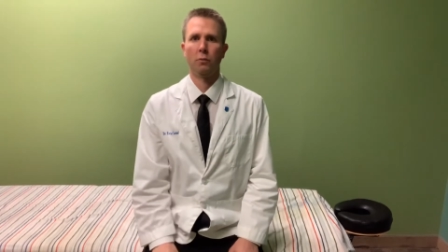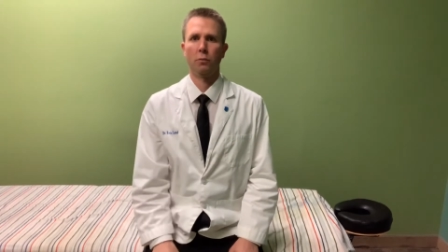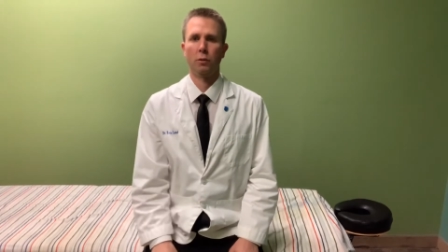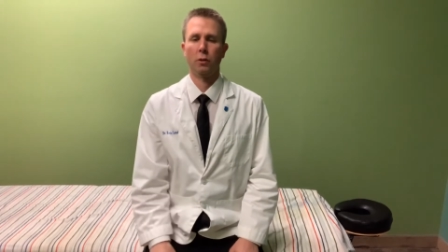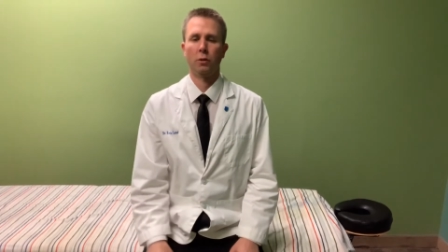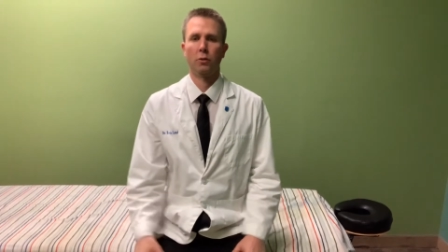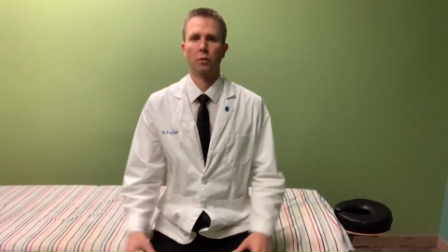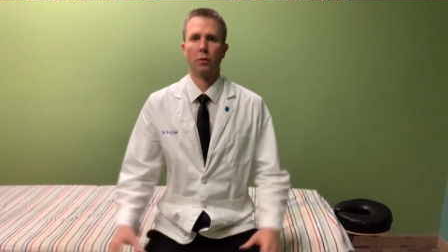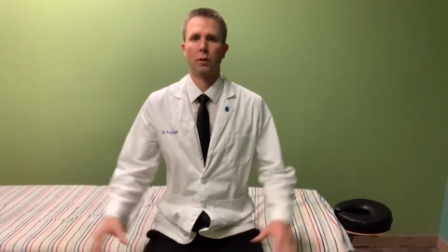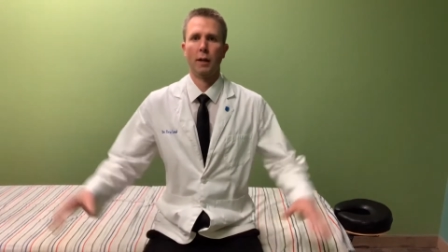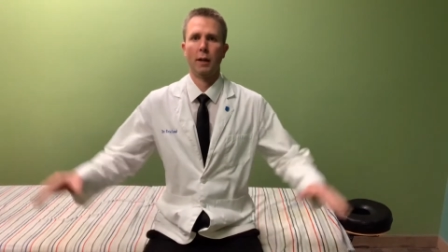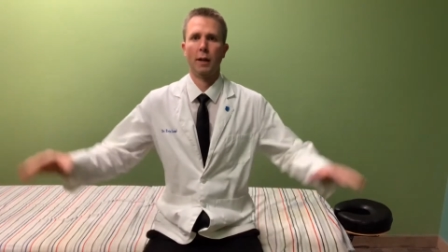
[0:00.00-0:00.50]

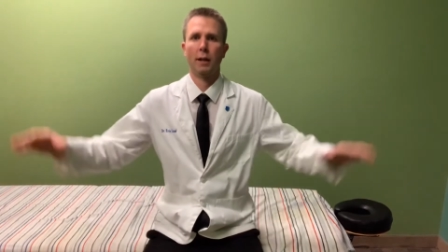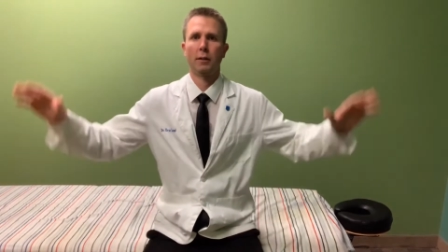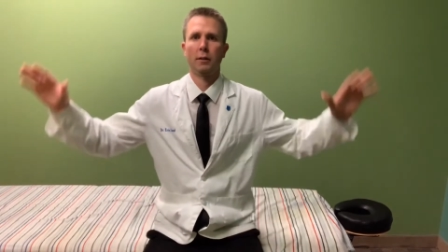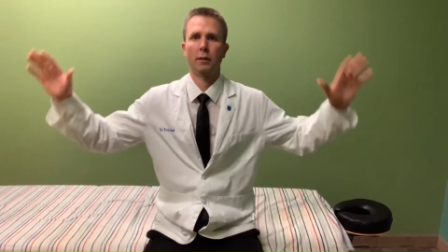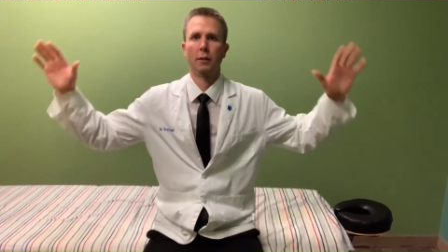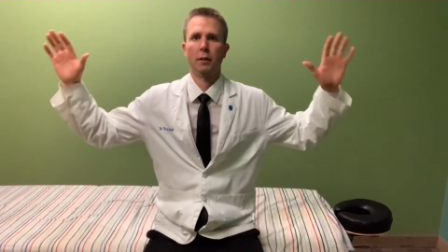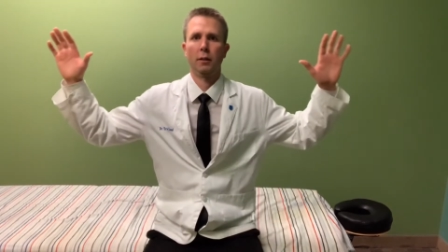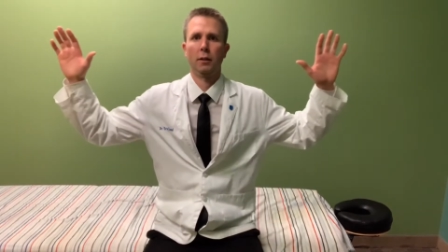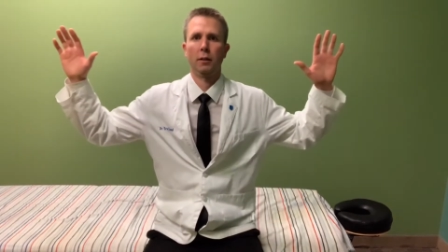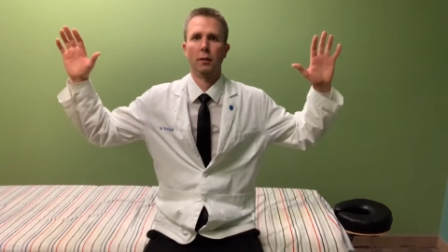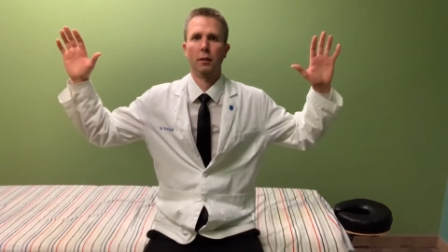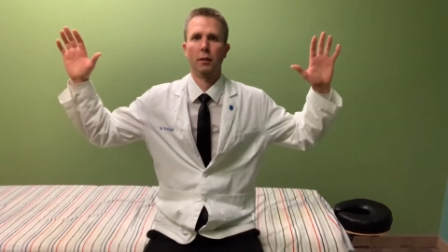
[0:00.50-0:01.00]

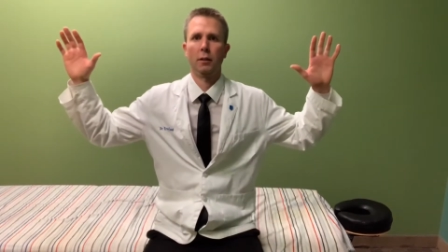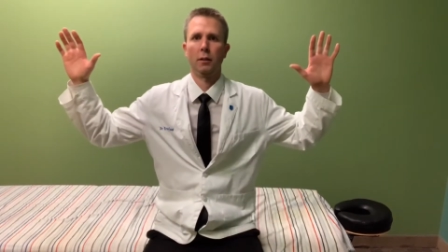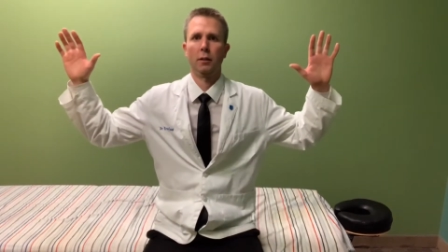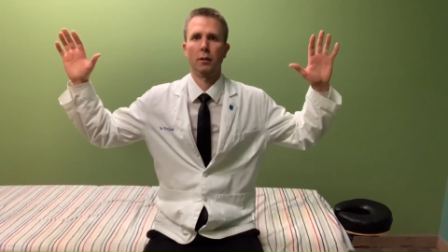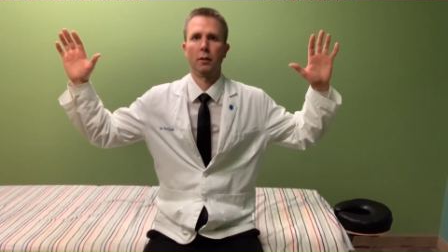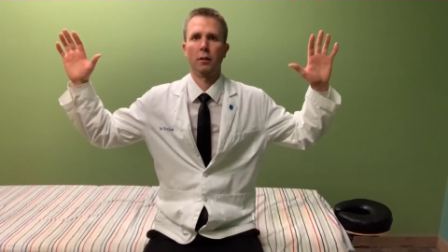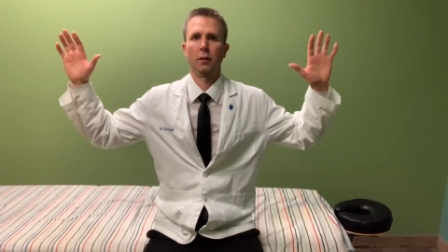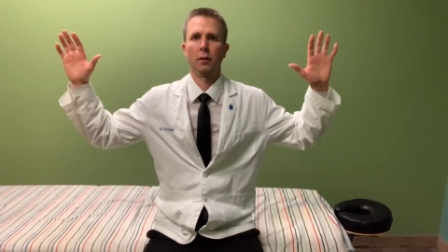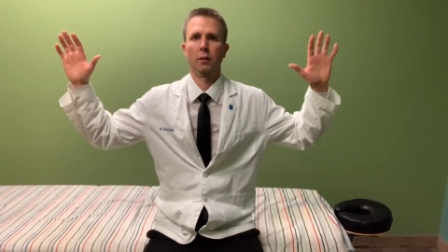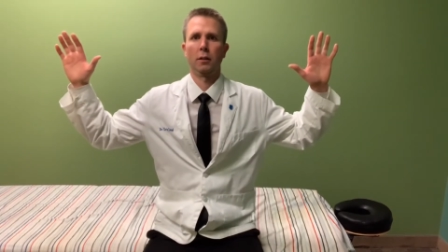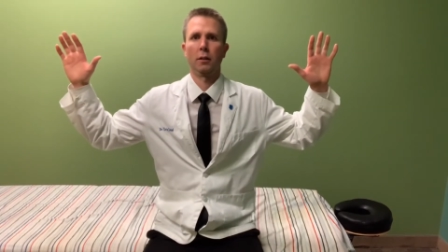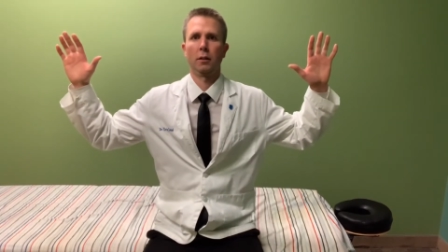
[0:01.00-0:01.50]
retracted,
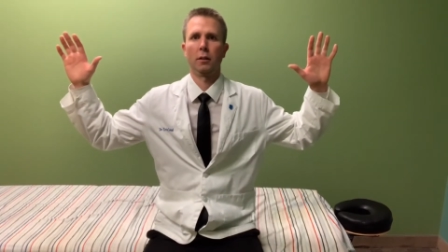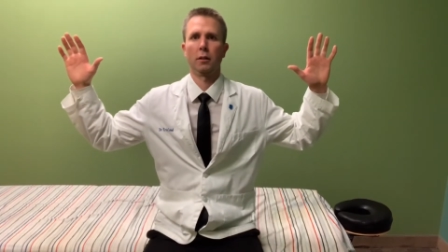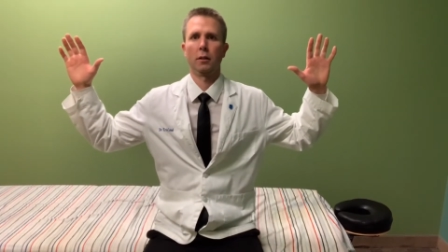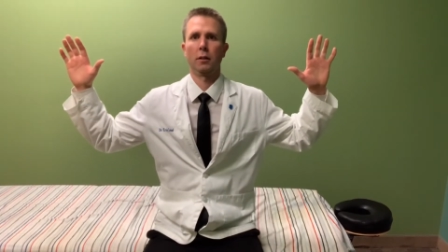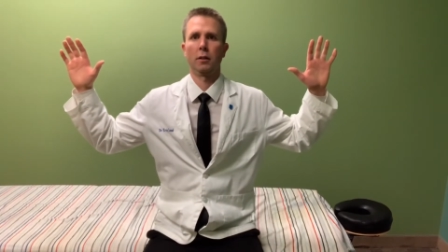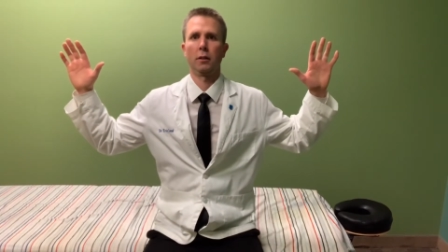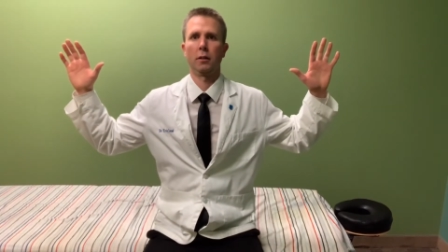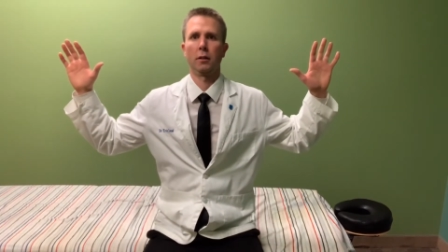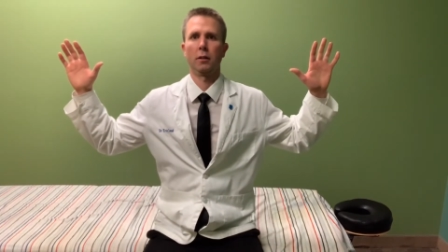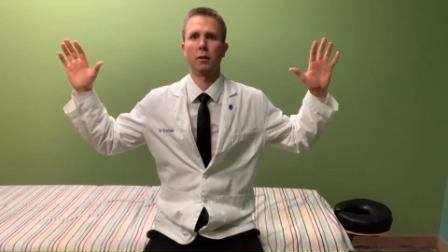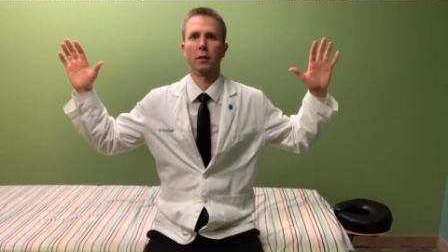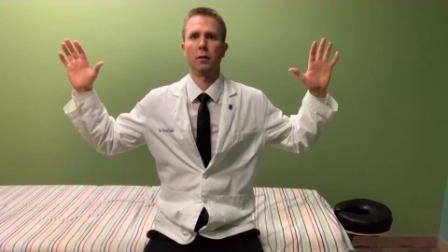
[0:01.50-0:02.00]

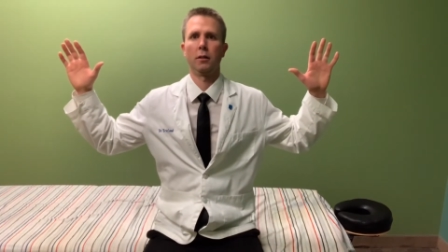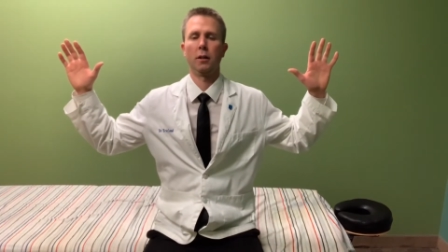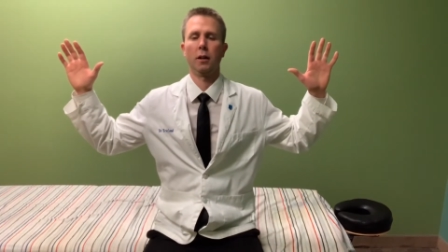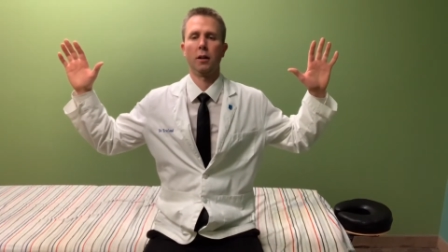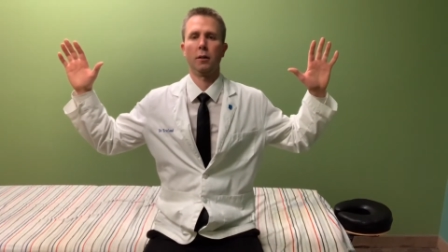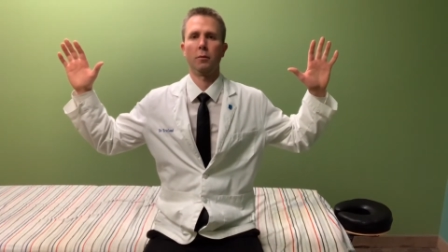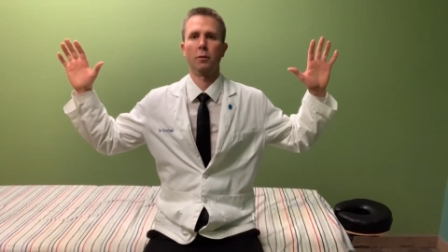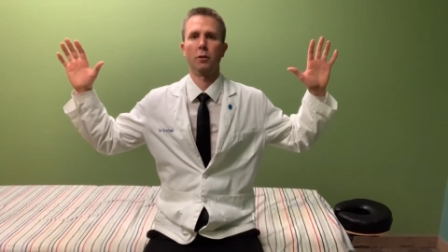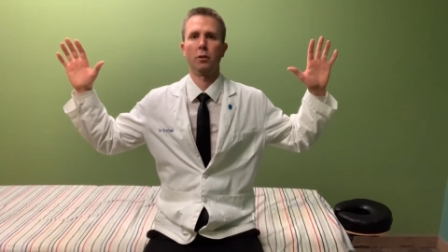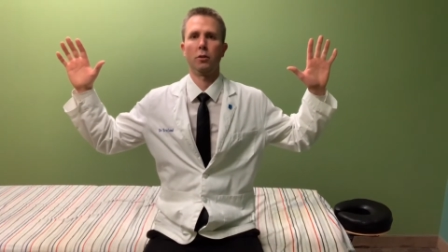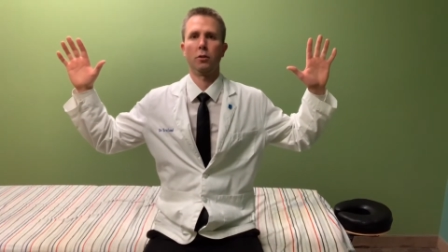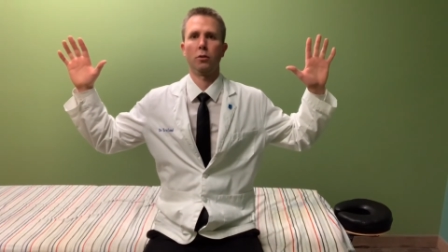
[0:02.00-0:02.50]

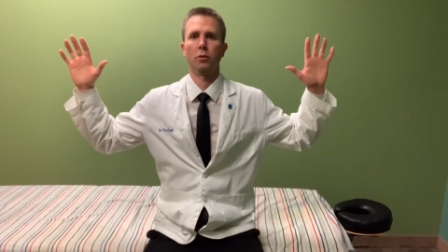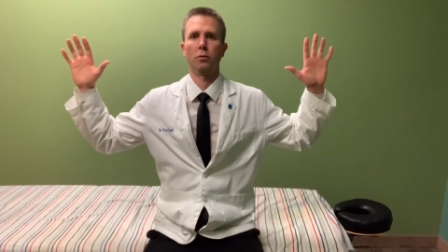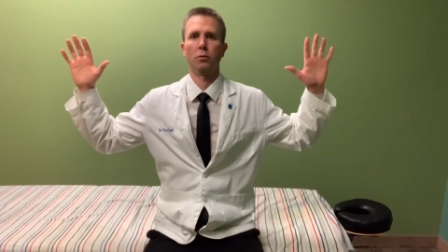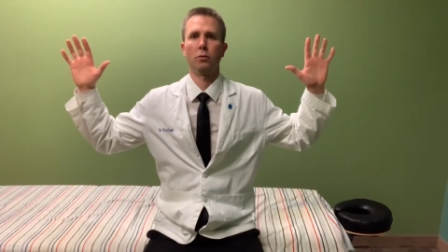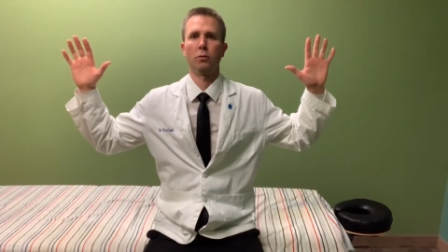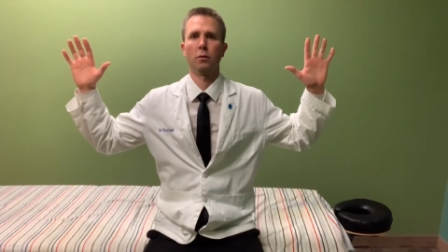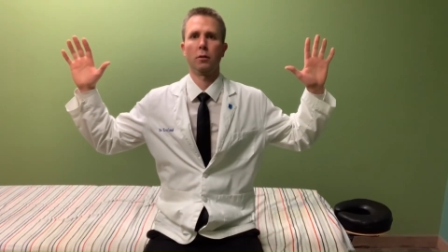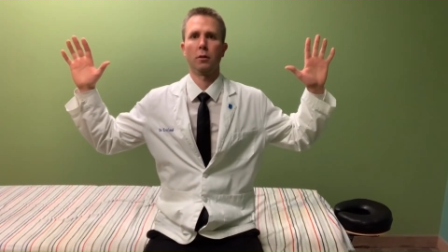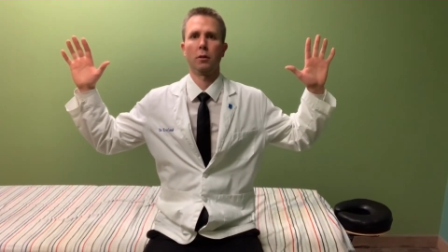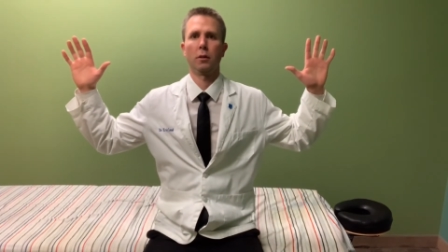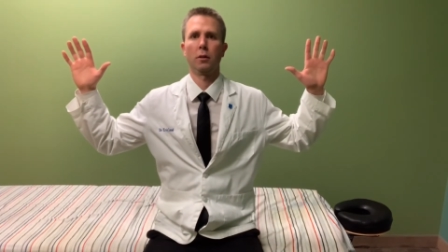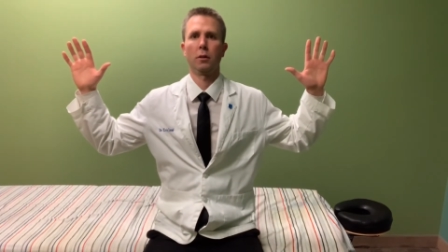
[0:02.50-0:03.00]
W,
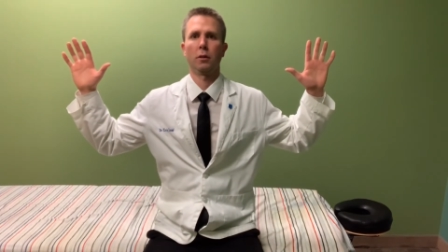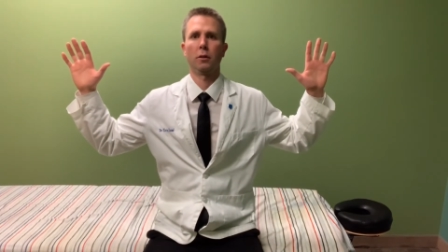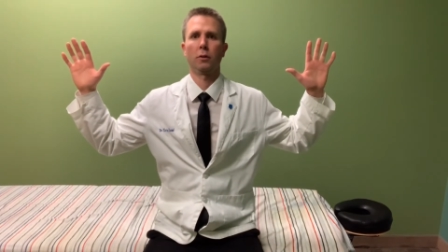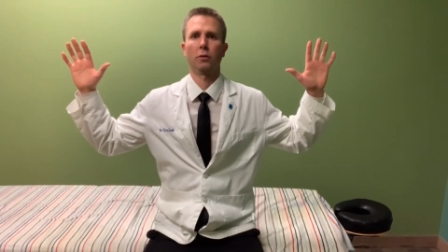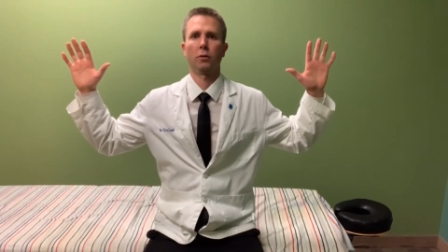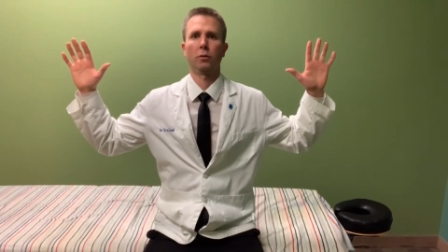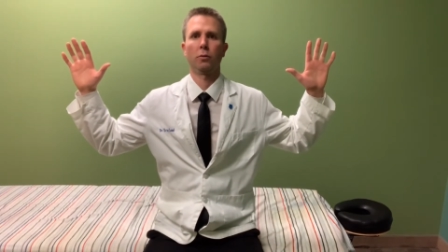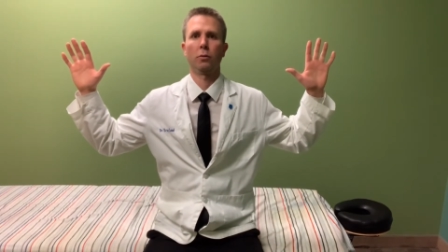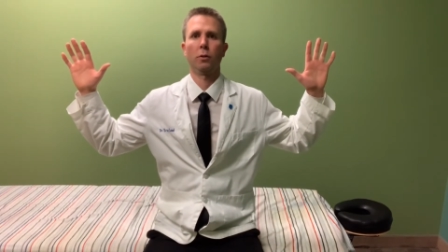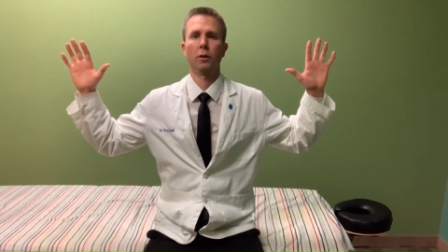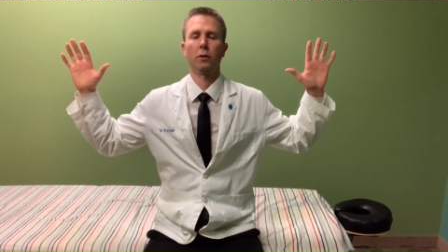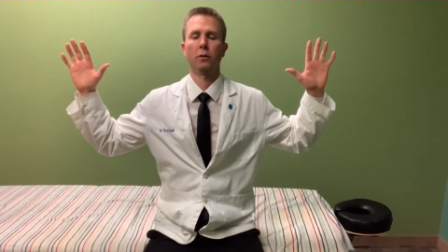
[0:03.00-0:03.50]

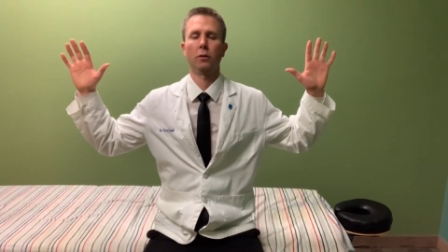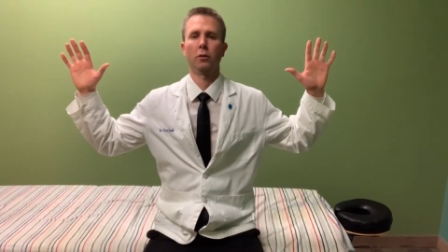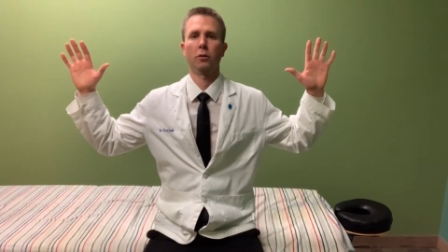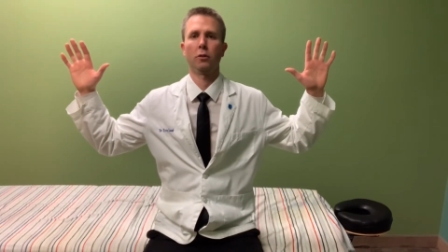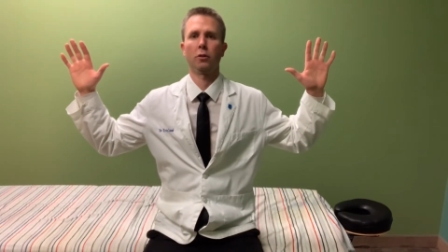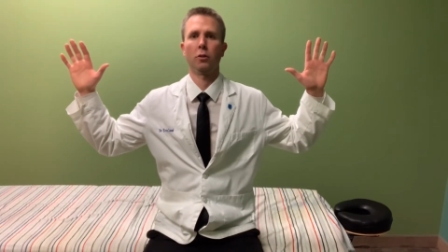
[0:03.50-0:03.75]
squeeze and